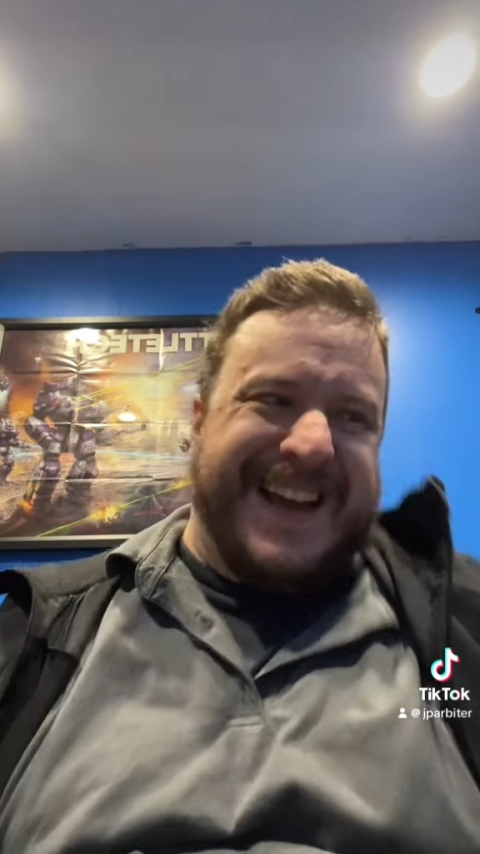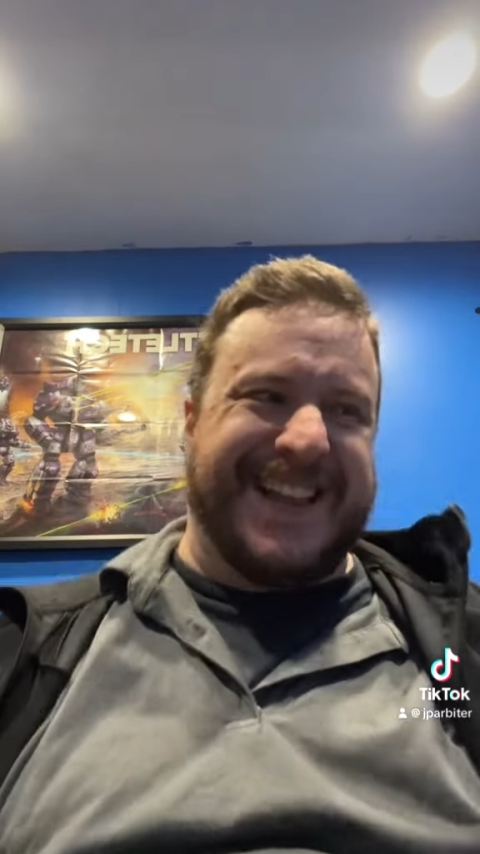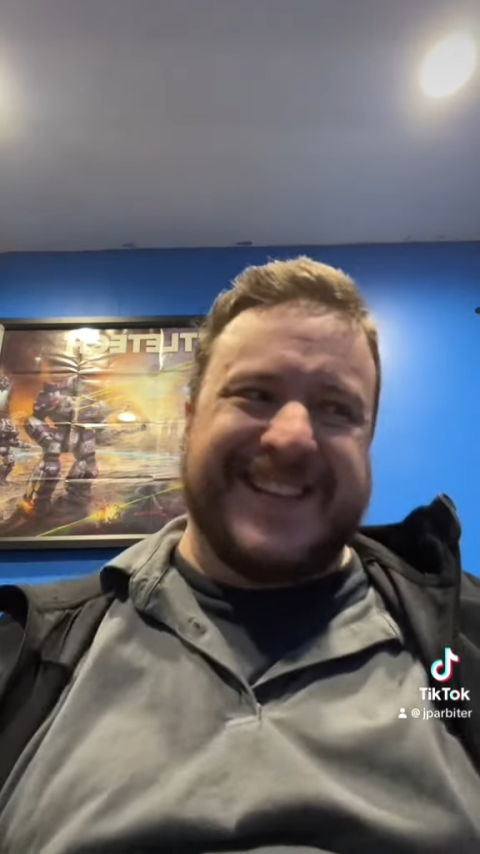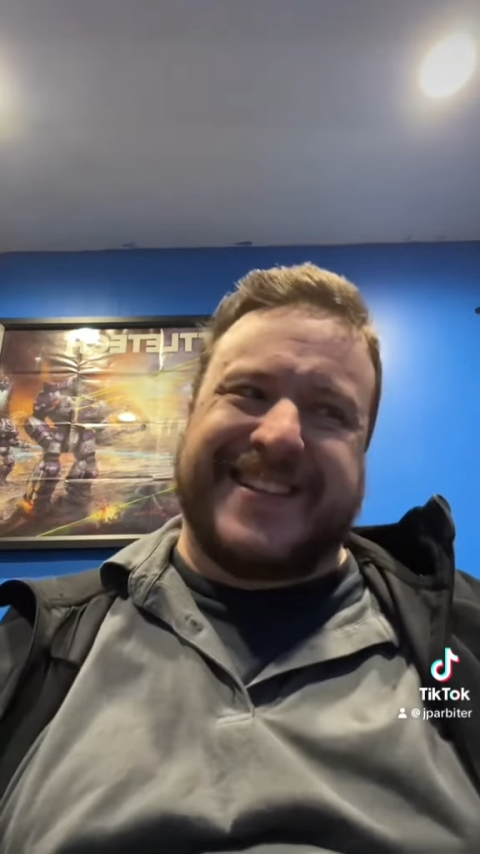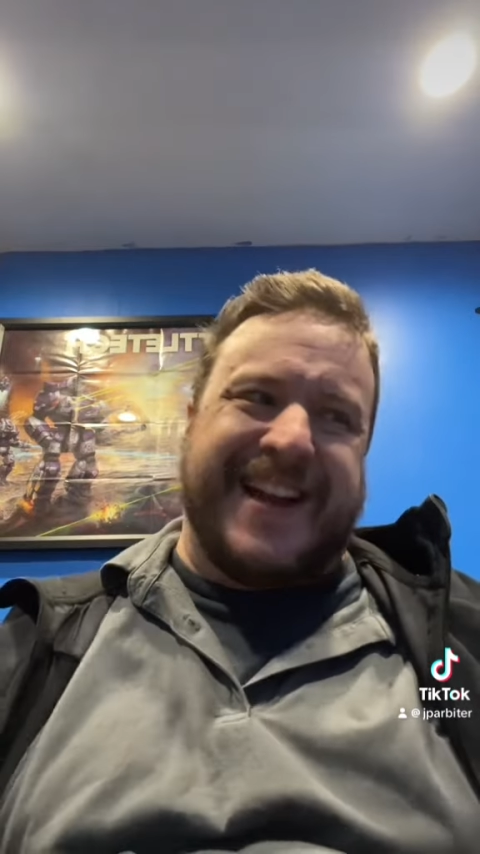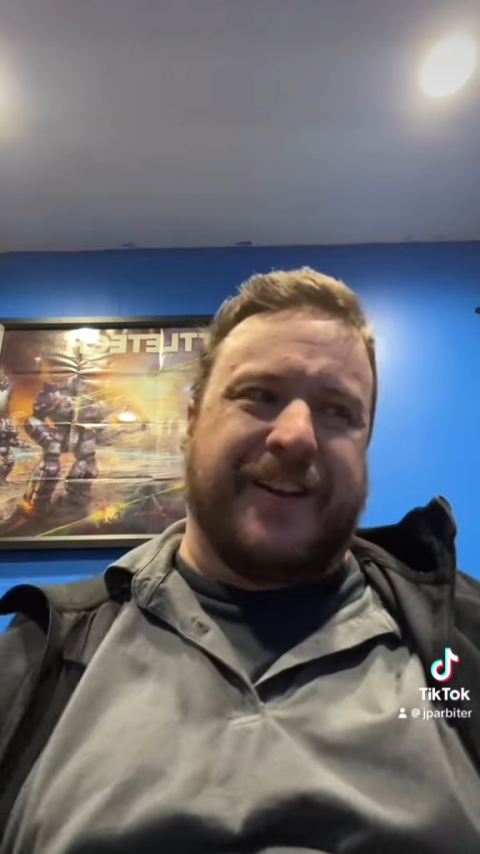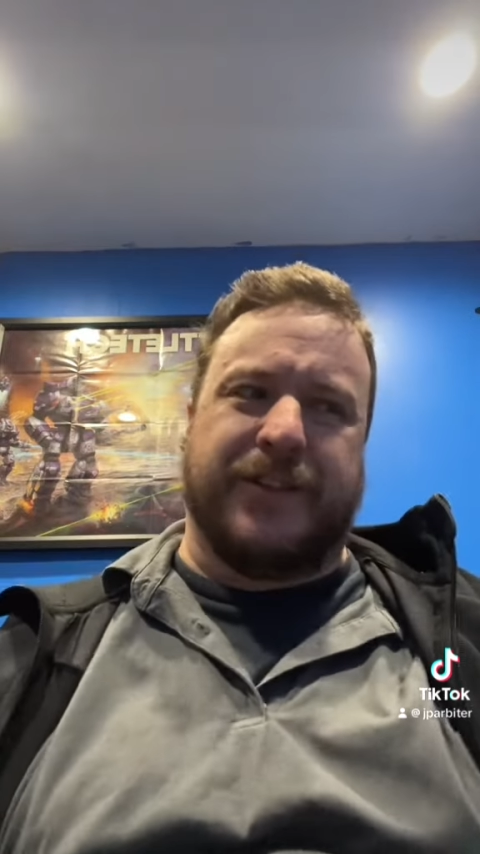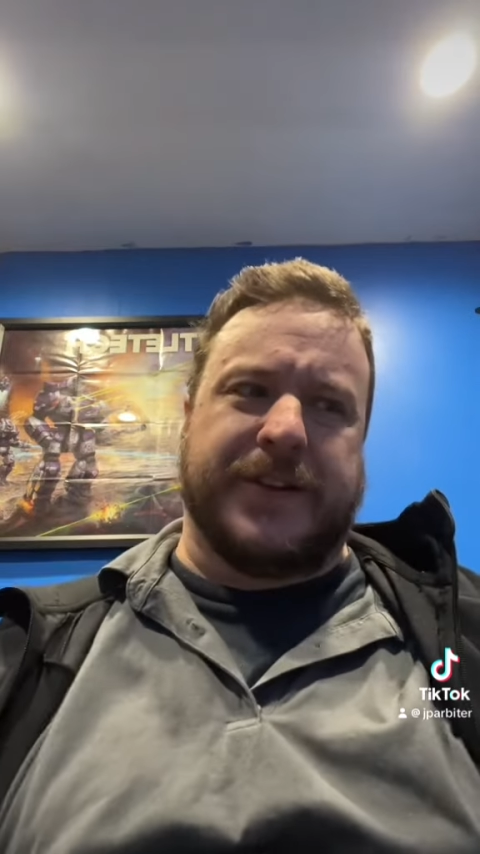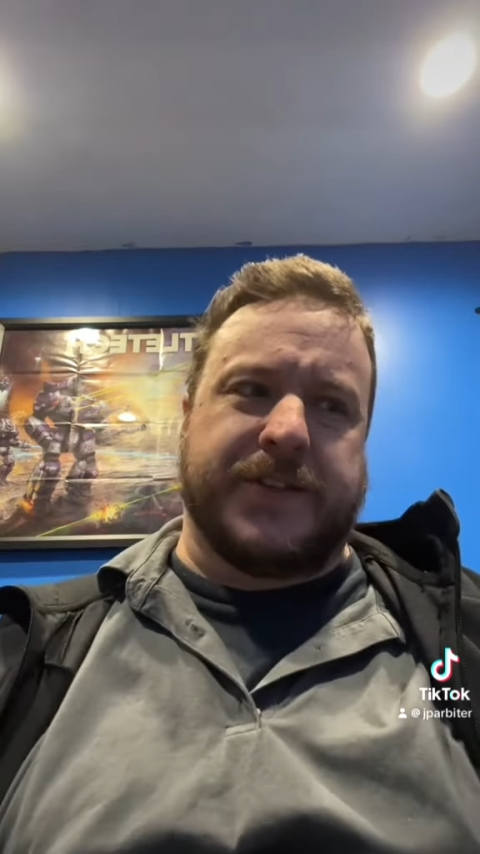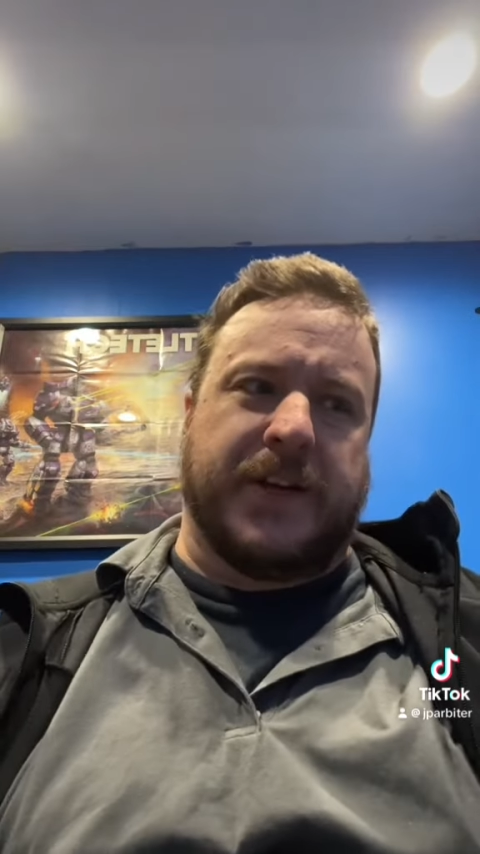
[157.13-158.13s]
The
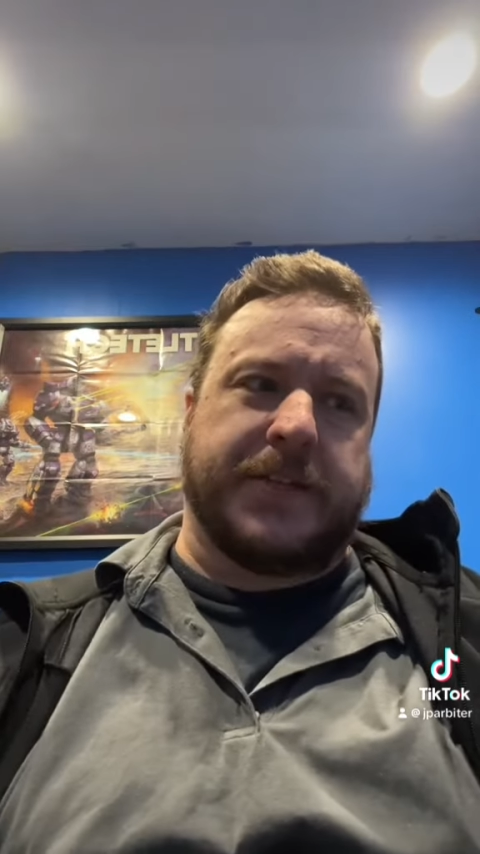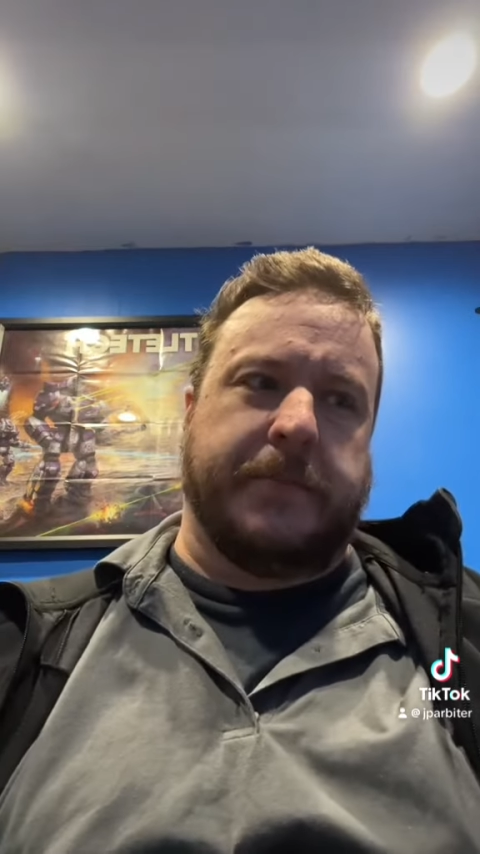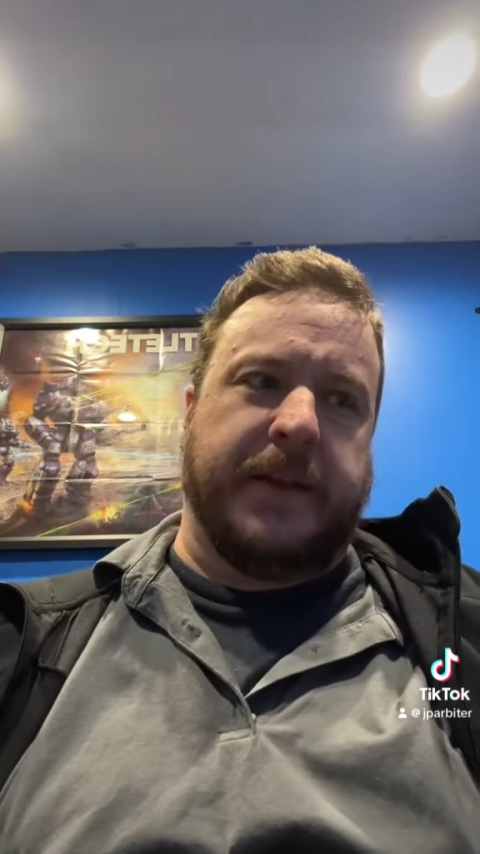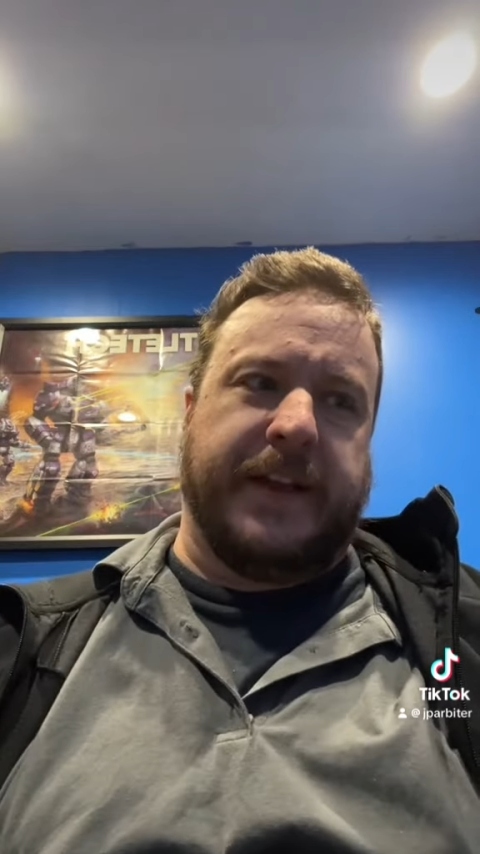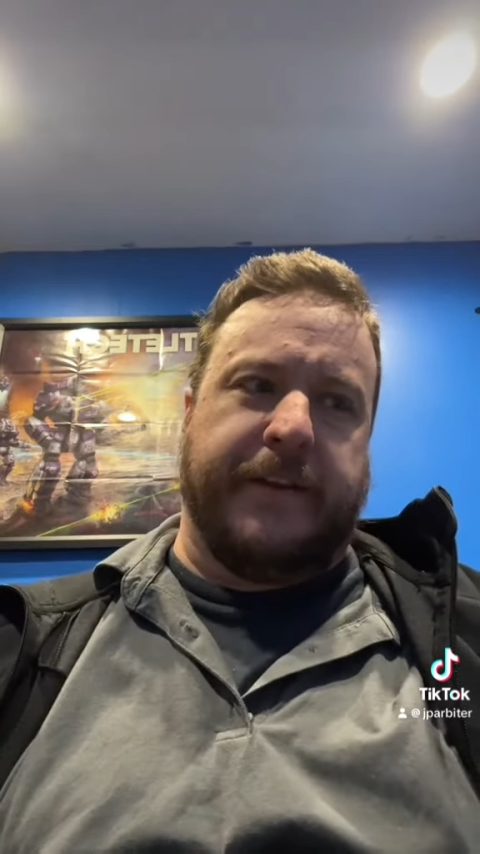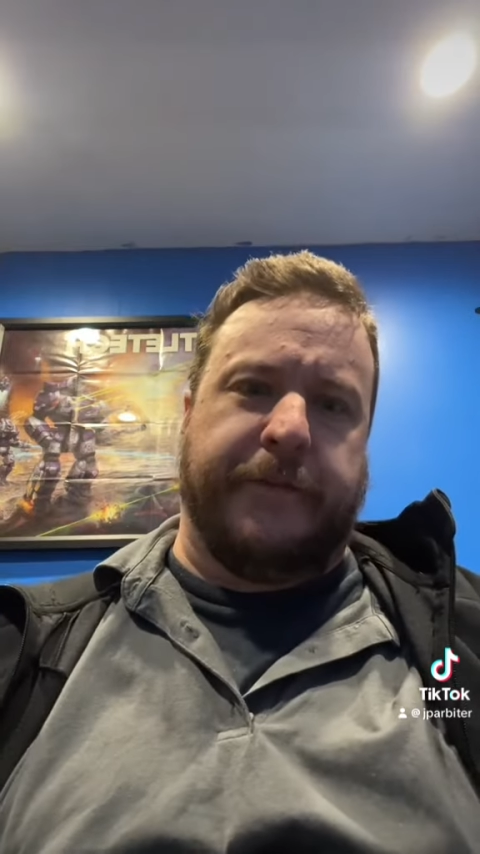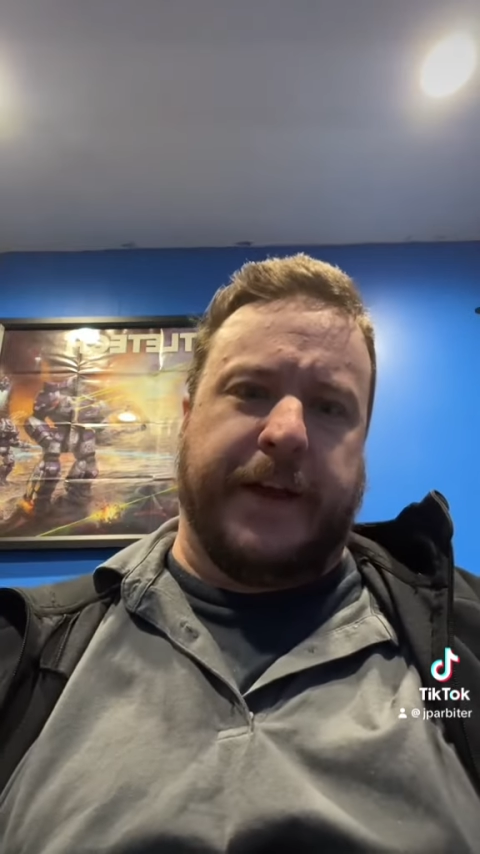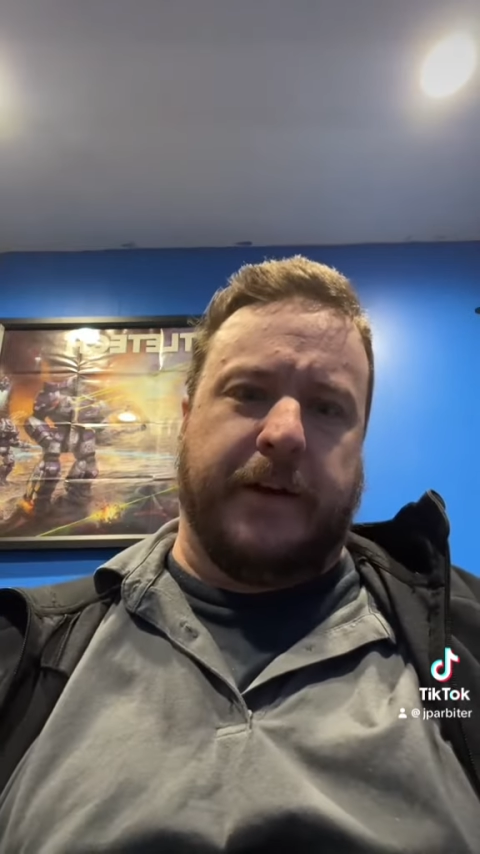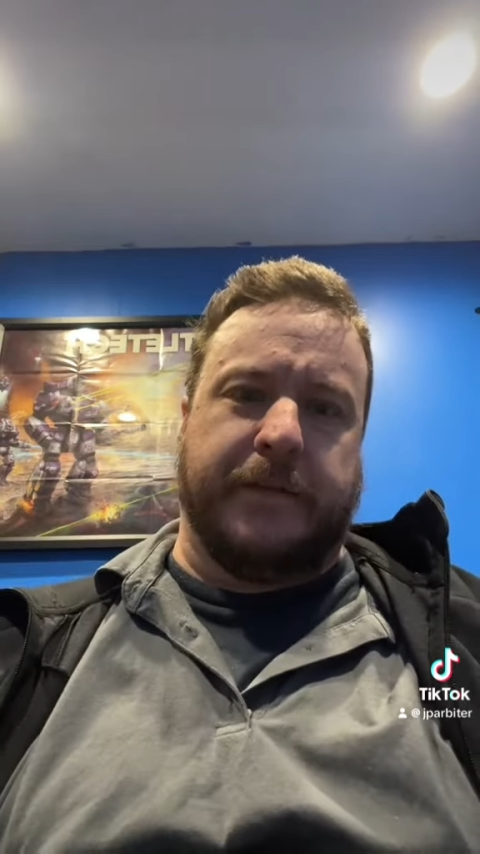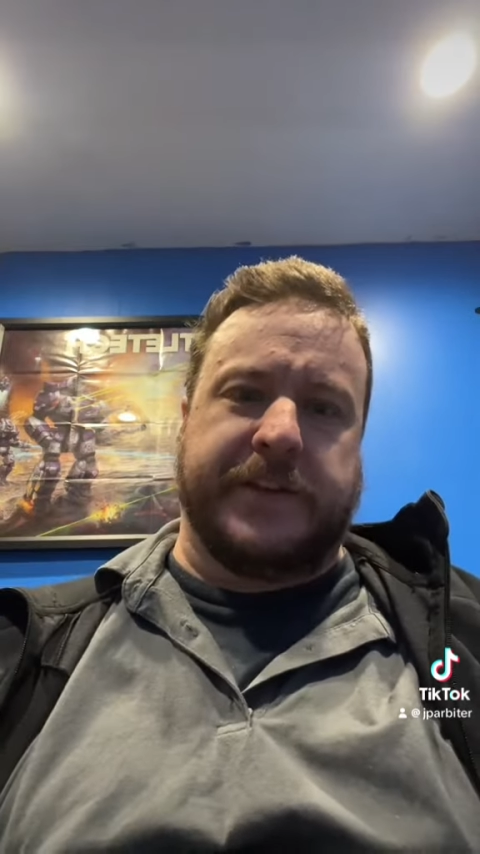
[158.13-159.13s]
Stinger is ultimately a
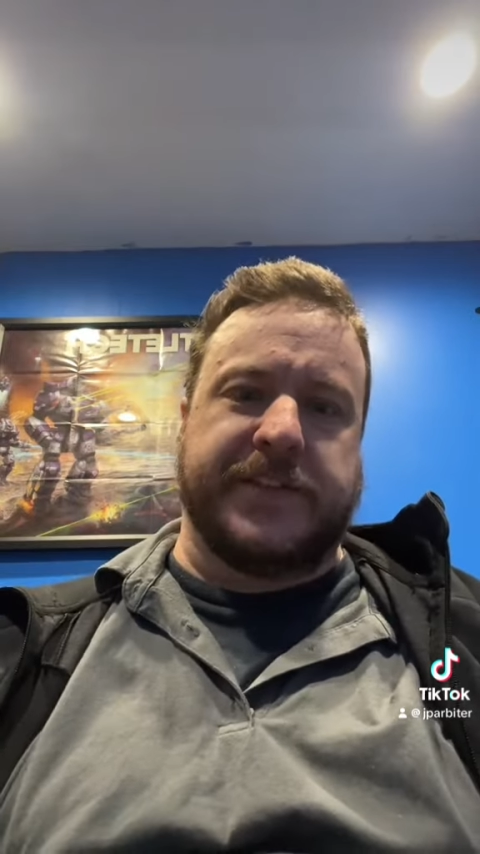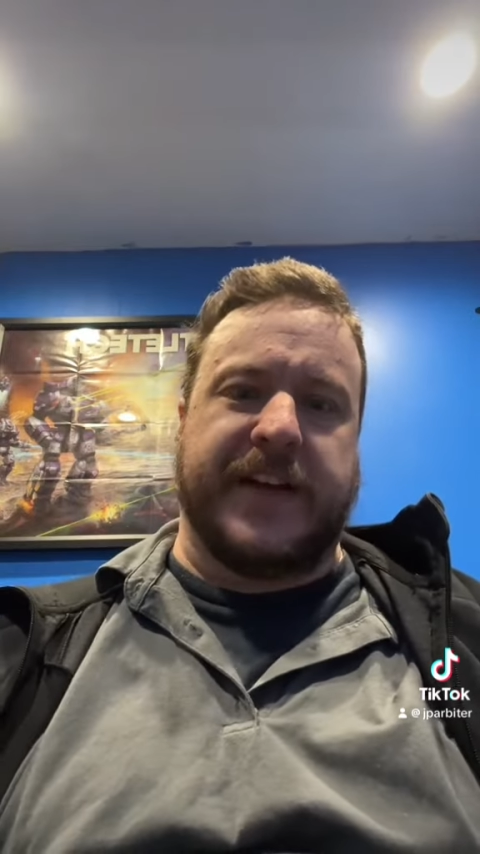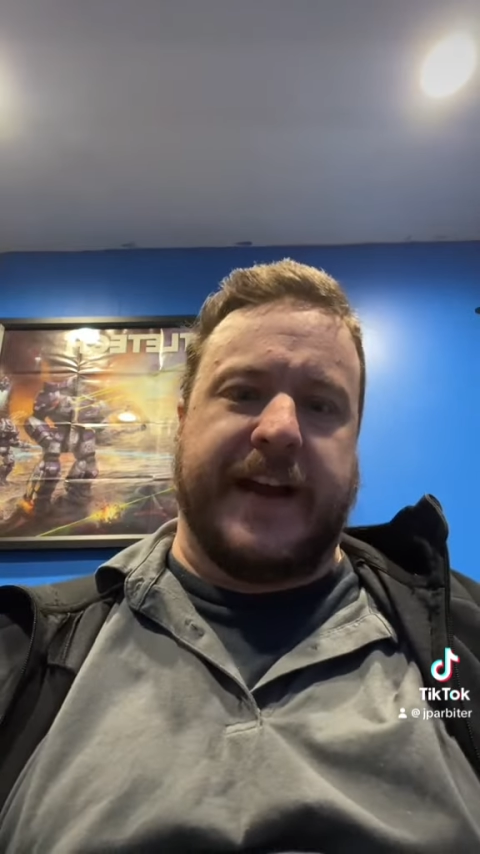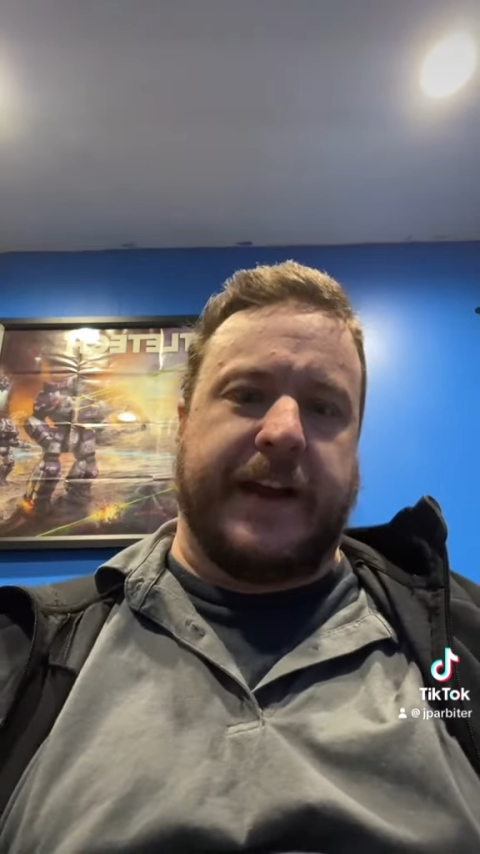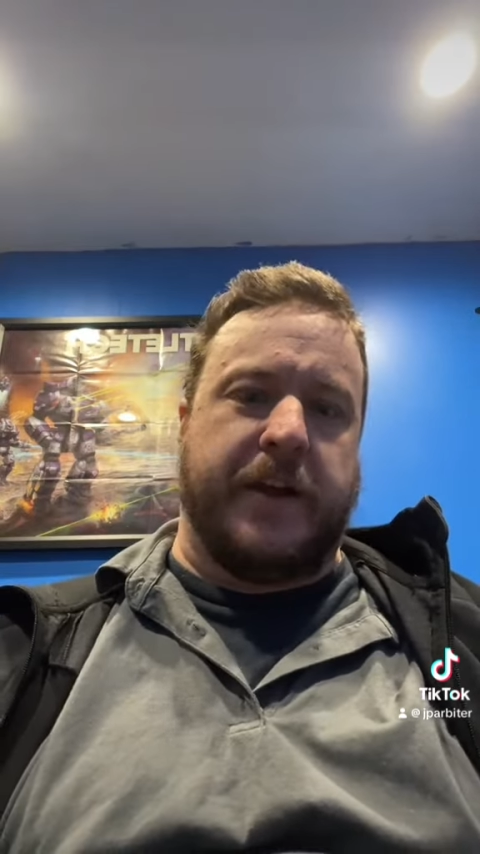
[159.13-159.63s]
failure of design,